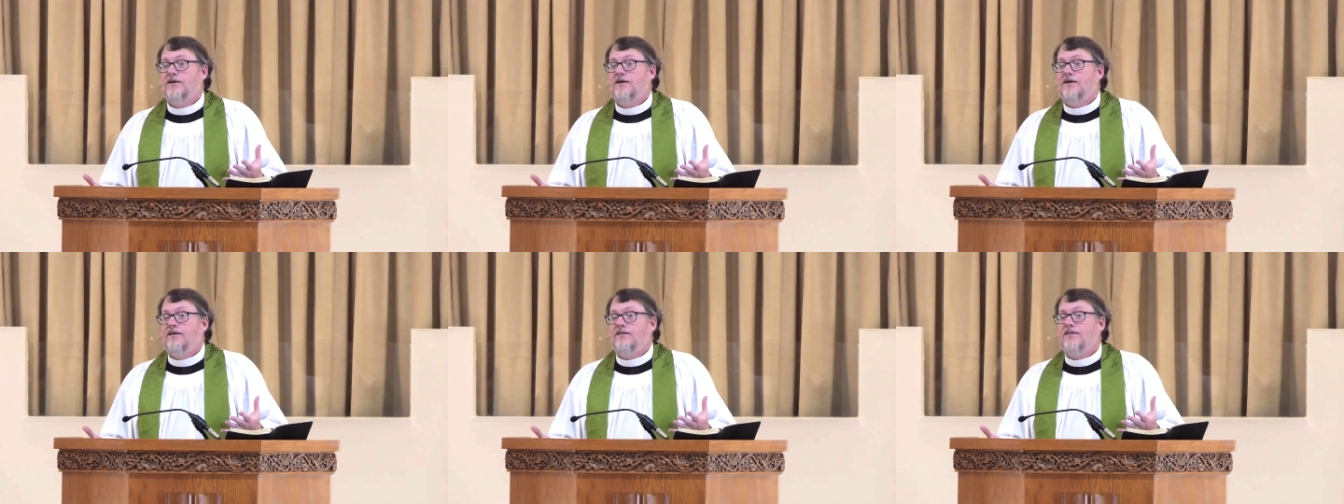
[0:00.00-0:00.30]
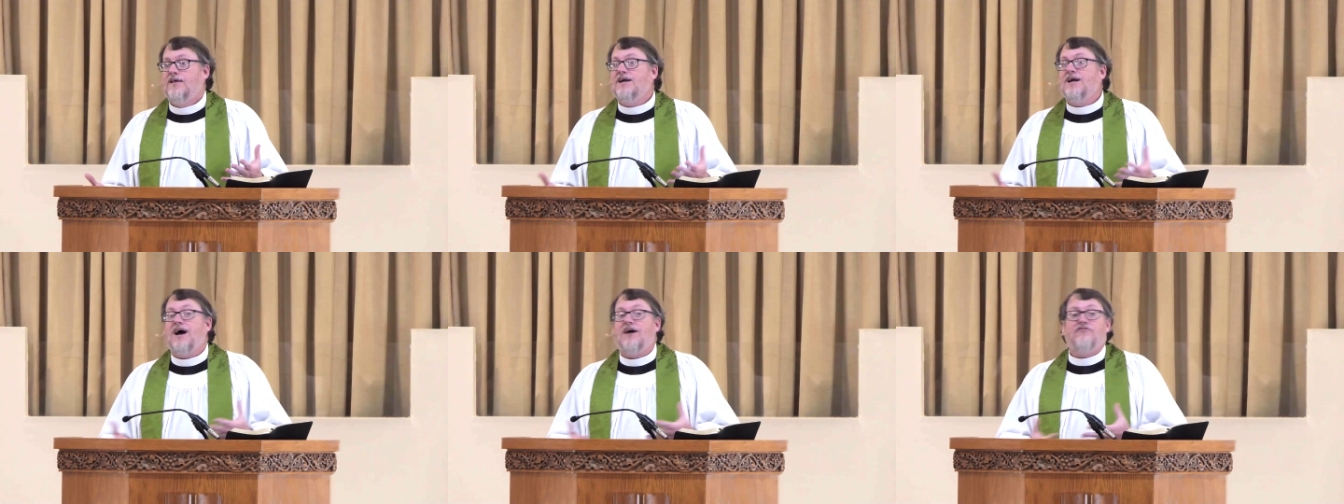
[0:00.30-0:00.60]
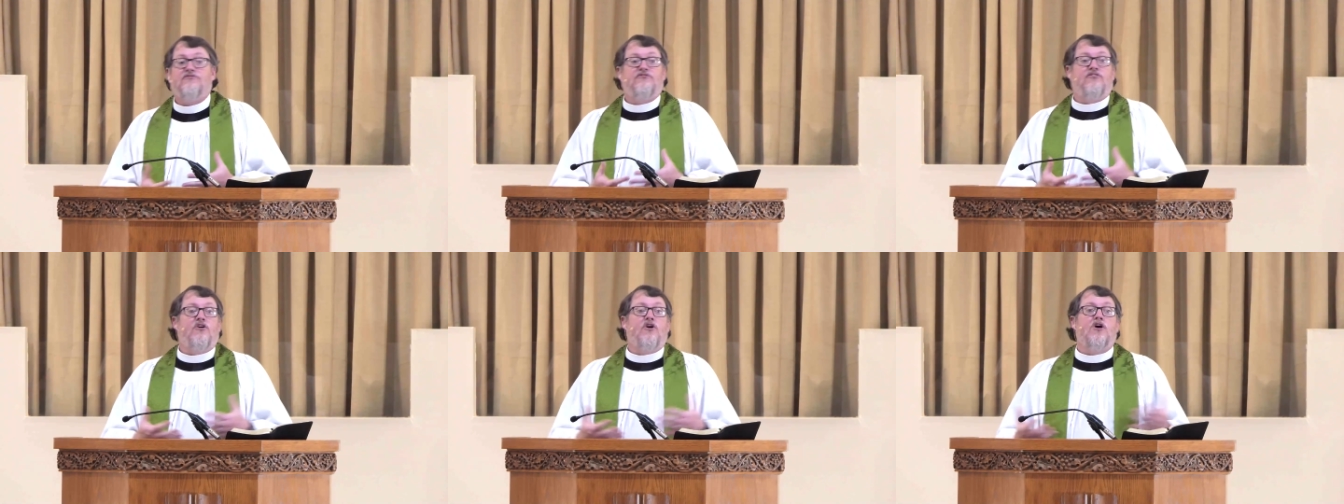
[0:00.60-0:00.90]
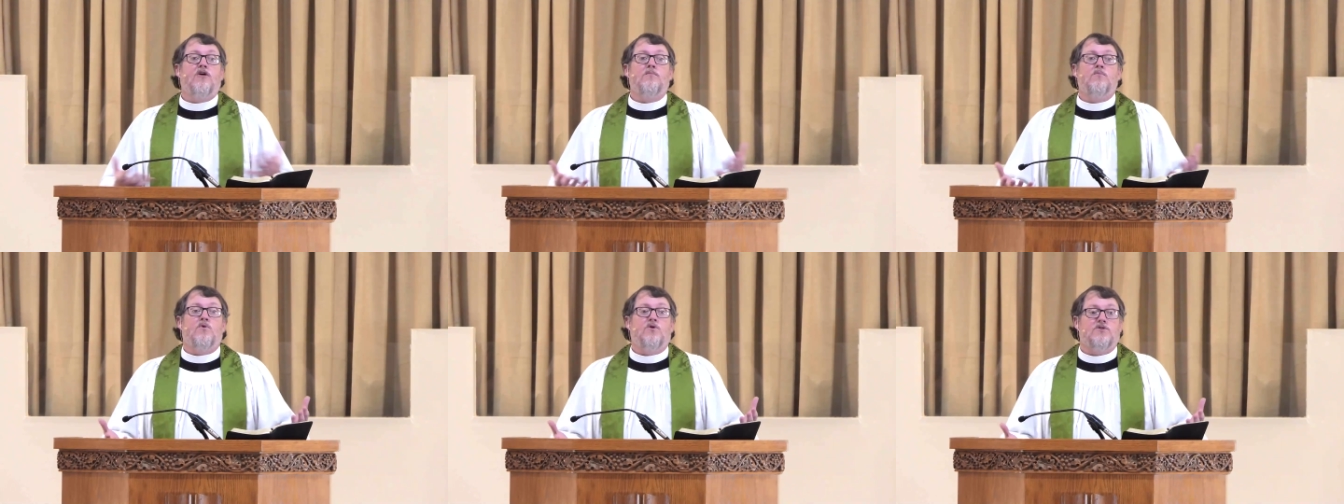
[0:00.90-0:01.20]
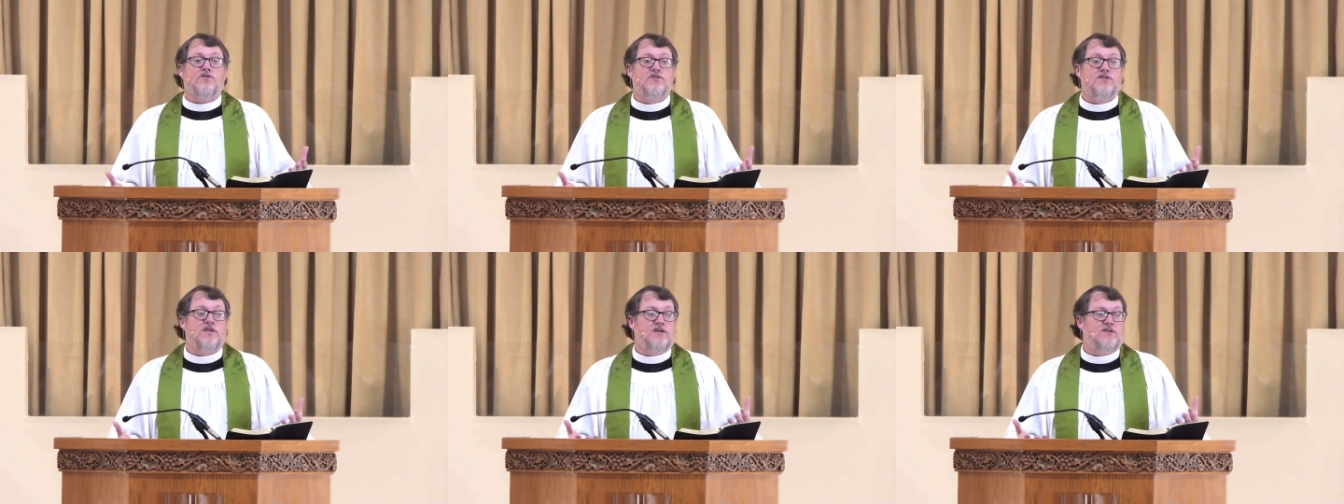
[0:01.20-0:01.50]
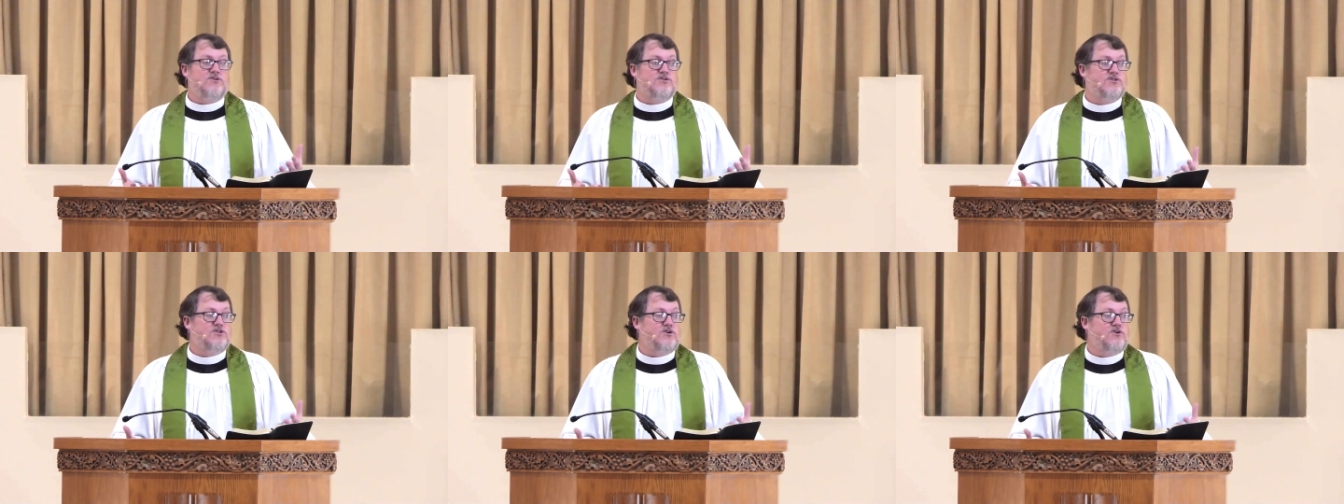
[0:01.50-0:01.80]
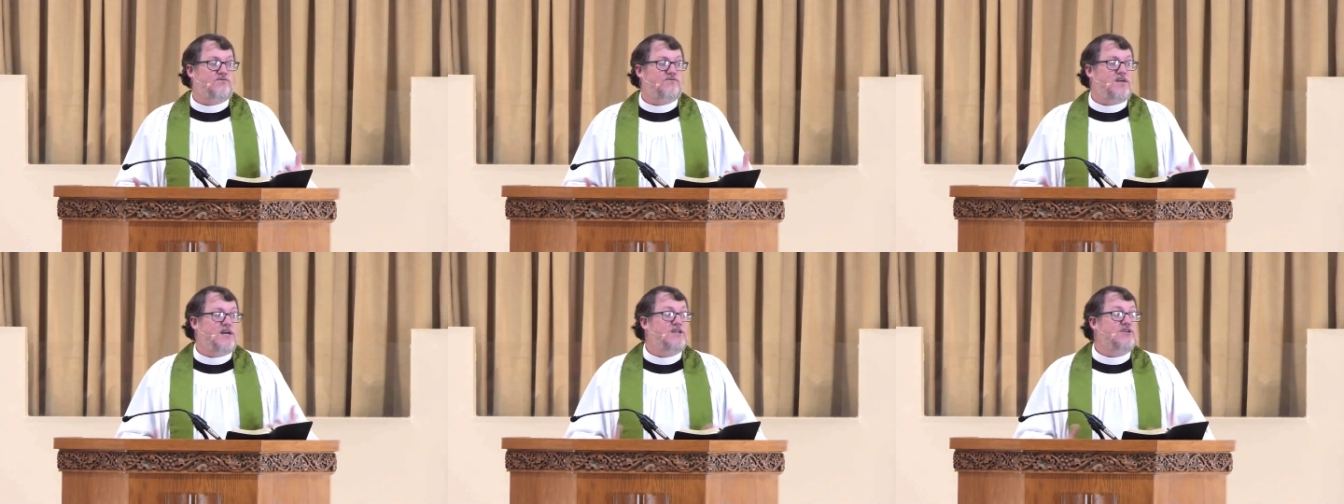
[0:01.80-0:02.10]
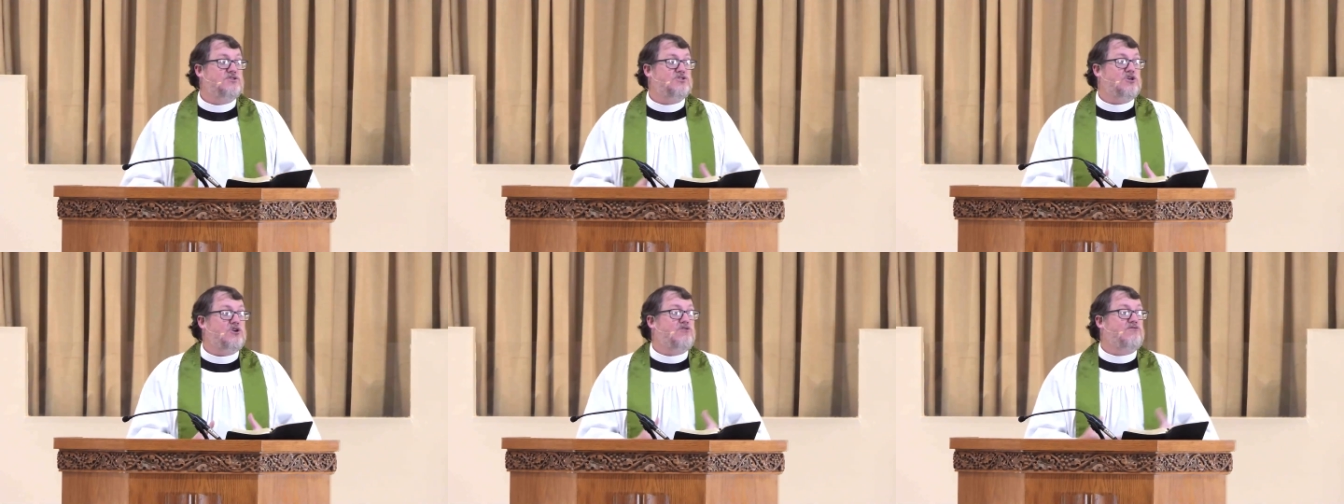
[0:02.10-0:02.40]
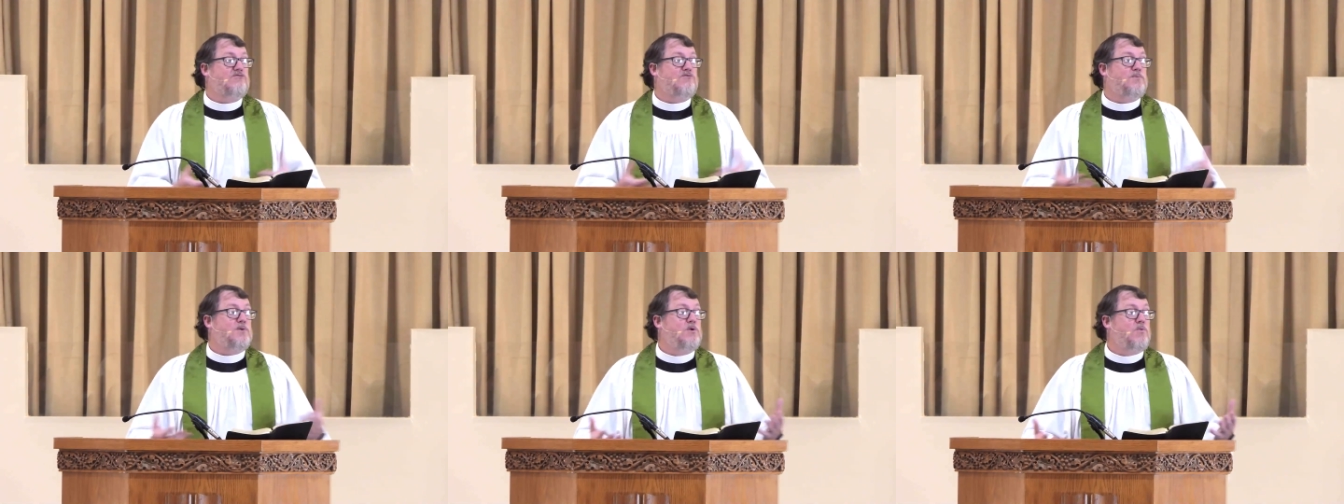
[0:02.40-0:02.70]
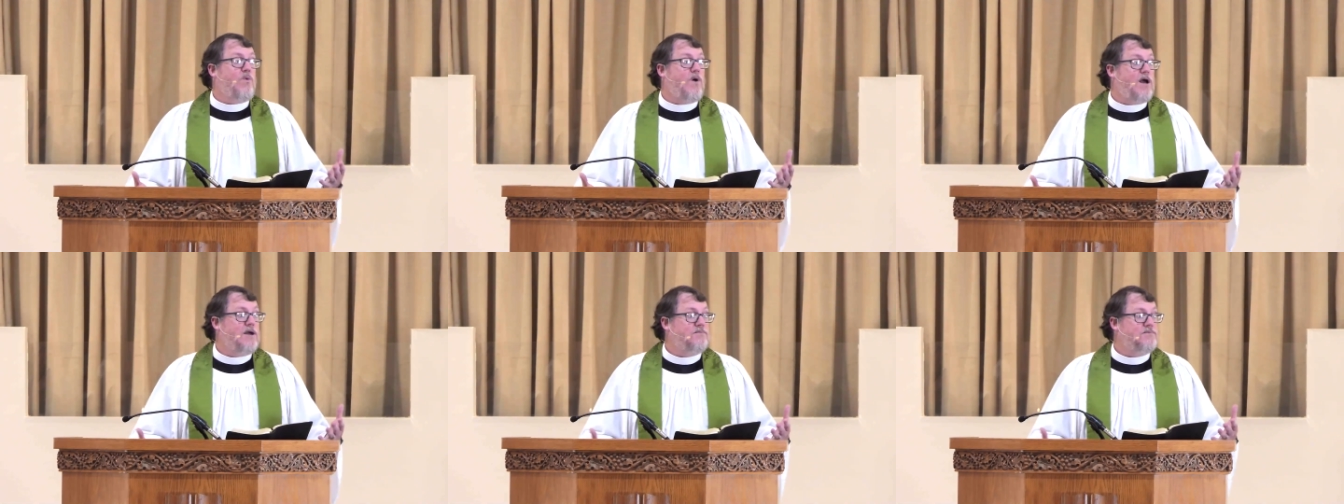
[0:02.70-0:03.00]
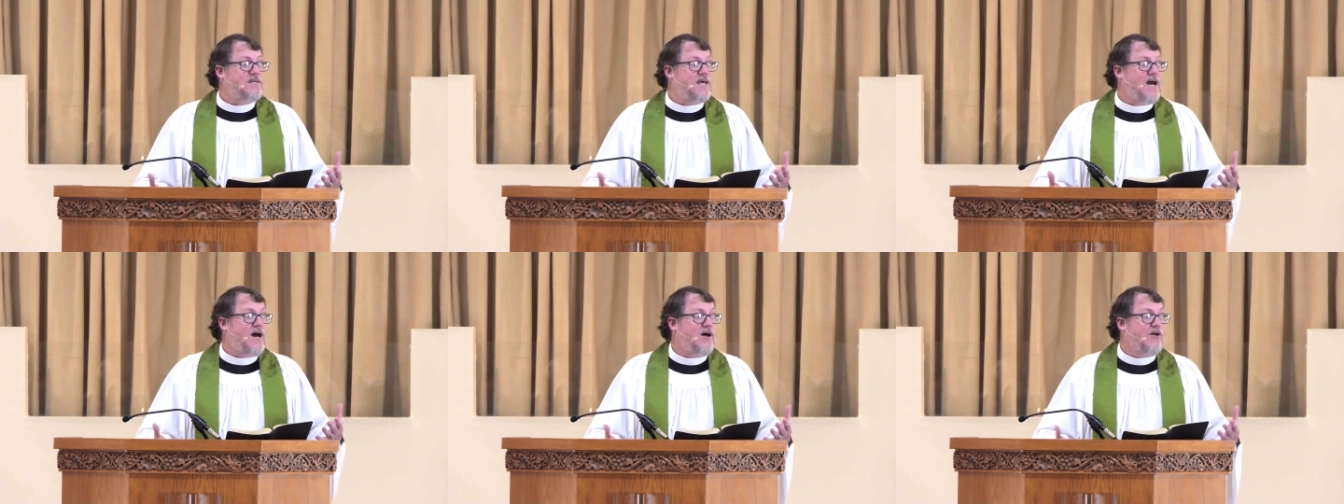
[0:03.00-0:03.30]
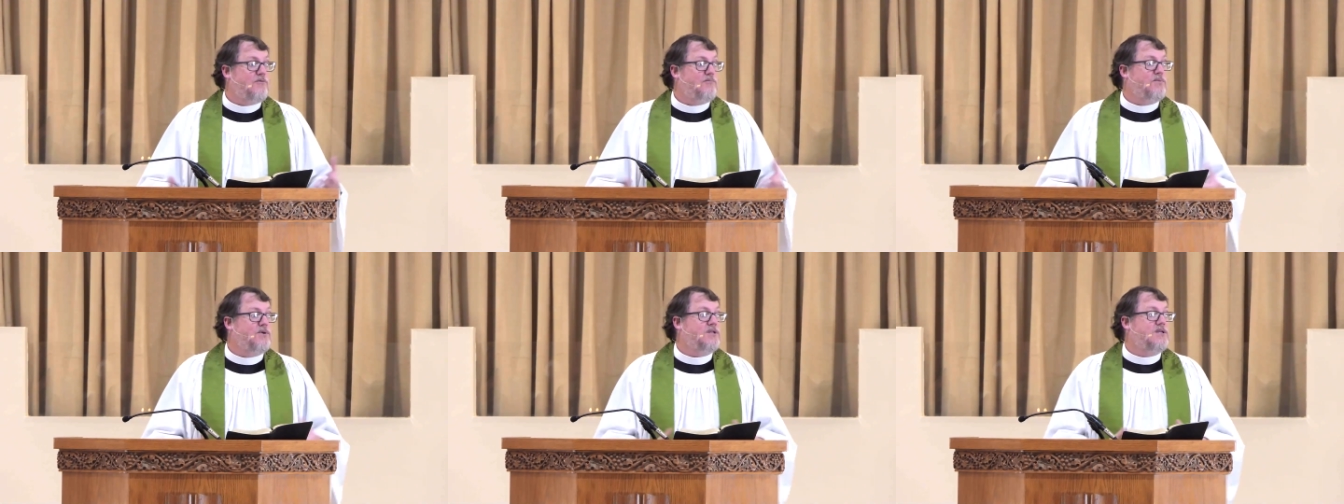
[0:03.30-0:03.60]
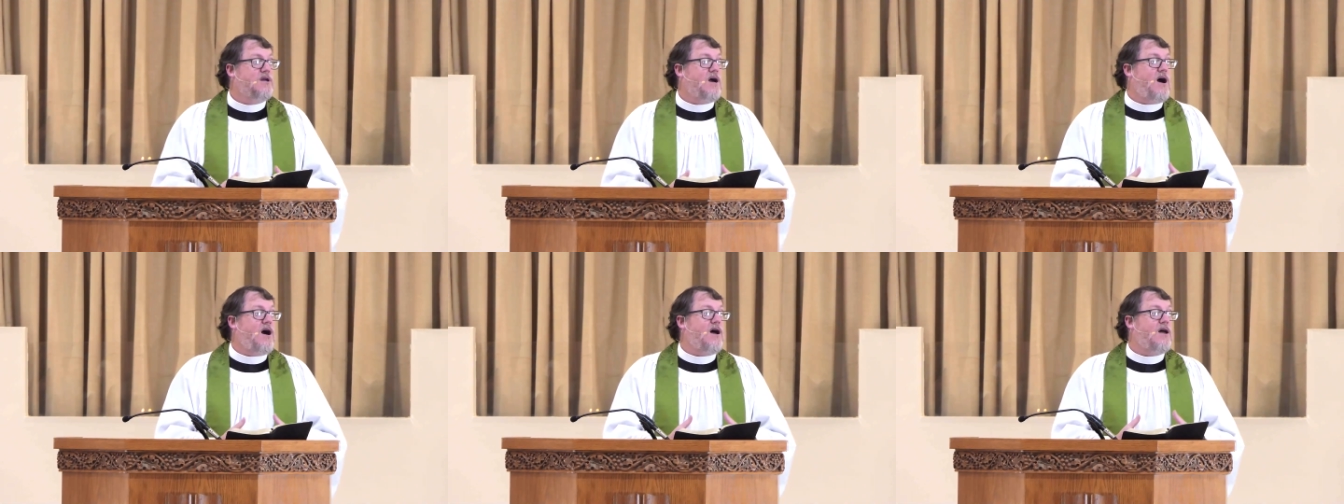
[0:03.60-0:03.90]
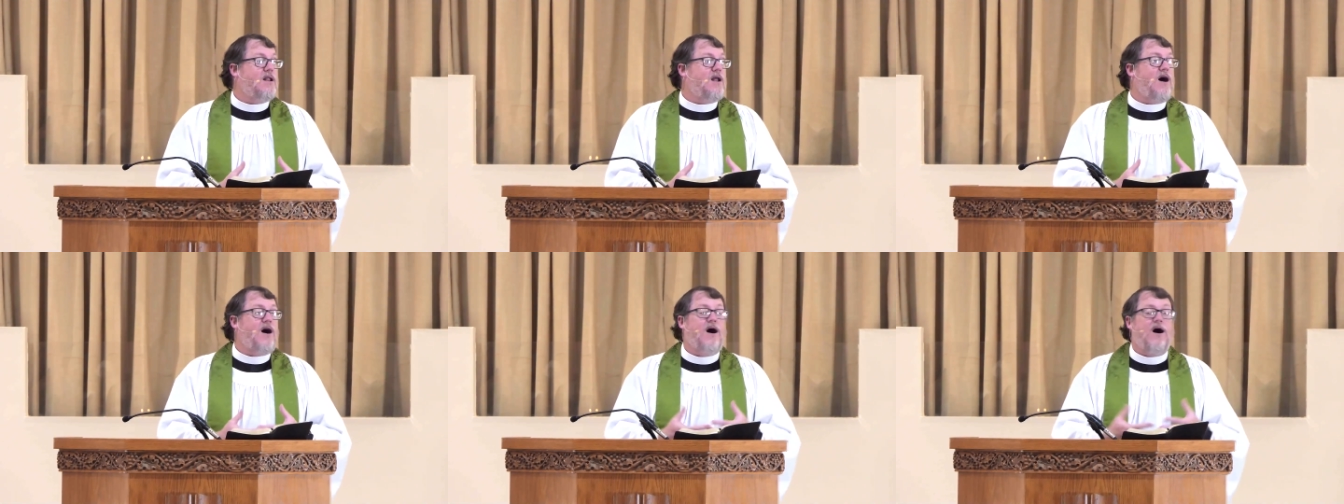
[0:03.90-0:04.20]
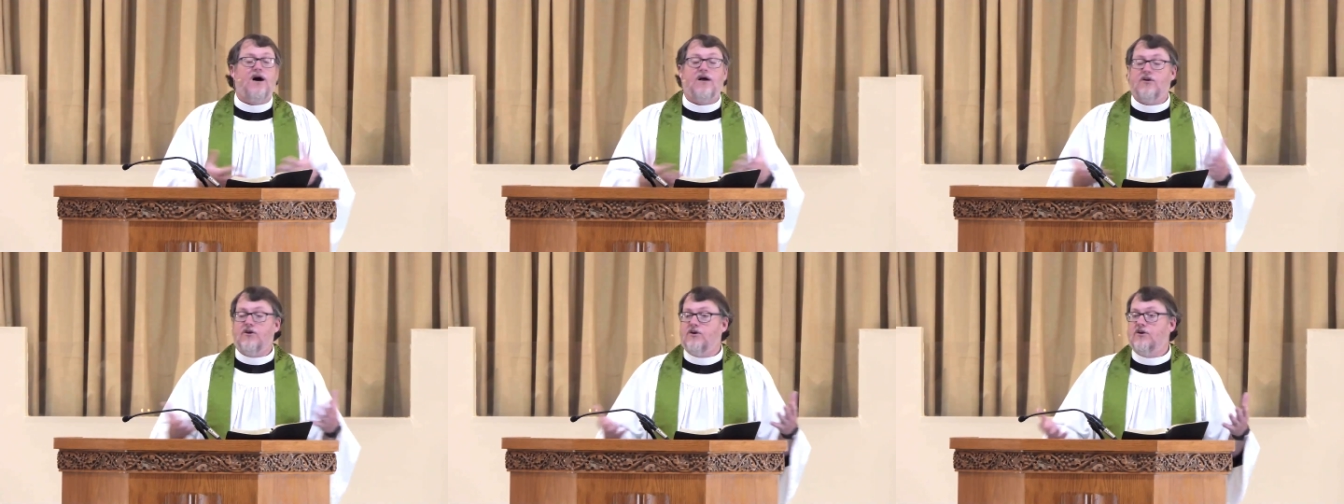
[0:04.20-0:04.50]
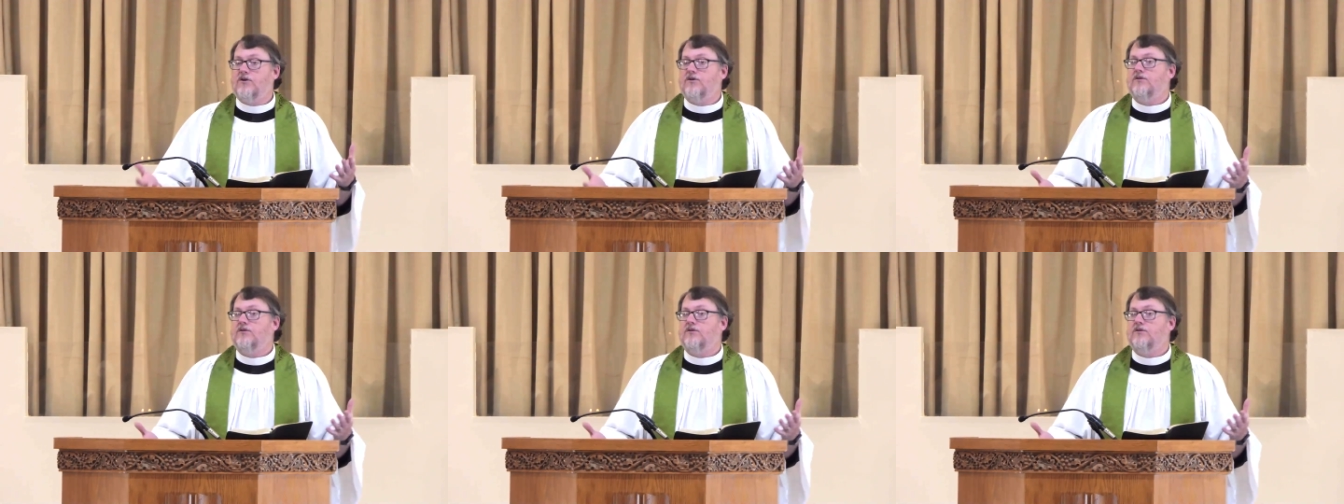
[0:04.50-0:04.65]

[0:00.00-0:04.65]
They got far more than they deserved. They deserved to be wiped out, but God honored